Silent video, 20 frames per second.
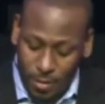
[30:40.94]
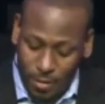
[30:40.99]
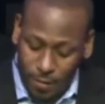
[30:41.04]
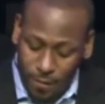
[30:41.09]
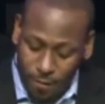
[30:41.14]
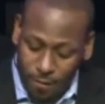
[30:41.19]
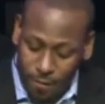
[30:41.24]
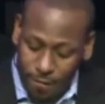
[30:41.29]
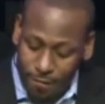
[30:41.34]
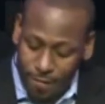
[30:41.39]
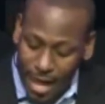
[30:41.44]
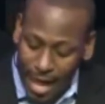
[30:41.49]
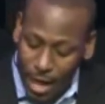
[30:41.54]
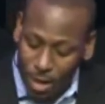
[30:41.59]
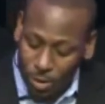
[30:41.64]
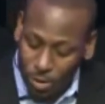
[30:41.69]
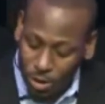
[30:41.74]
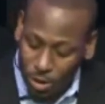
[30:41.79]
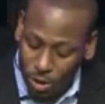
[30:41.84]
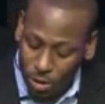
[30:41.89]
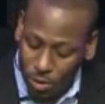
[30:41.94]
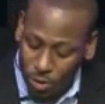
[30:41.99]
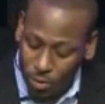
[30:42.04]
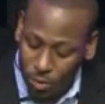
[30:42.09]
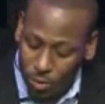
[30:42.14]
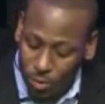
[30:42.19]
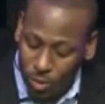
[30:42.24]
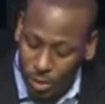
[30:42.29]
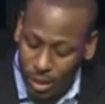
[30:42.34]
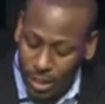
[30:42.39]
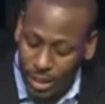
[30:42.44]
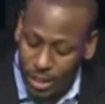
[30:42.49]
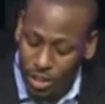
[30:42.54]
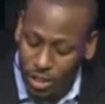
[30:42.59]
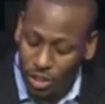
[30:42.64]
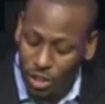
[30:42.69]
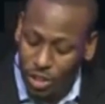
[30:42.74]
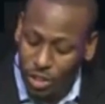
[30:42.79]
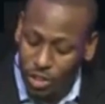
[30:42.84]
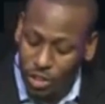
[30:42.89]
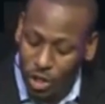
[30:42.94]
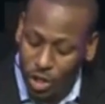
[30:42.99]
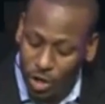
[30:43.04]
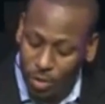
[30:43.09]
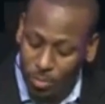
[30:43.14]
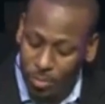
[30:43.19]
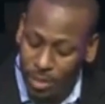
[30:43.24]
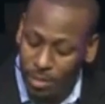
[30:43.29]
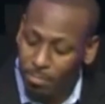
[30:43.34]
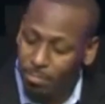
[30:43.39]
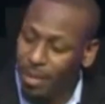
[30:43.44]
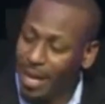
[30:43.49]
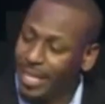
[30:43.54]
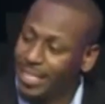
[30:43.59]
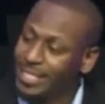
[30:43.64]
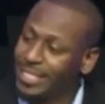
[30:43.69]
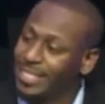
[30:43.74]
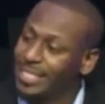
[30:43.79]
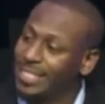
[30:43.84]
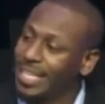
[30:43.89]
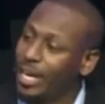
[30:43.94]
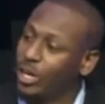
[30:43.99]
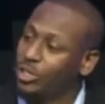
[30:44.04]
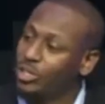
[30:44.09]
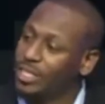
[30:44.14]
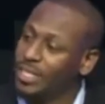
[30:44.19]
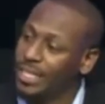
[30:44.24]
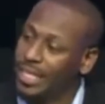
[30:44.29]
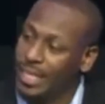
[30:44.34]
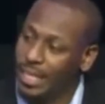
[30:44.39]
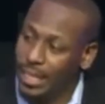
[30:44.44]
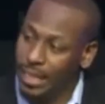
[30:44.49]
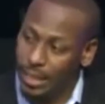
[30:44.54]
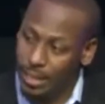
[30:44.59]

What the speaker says: Value is determined by scarcity.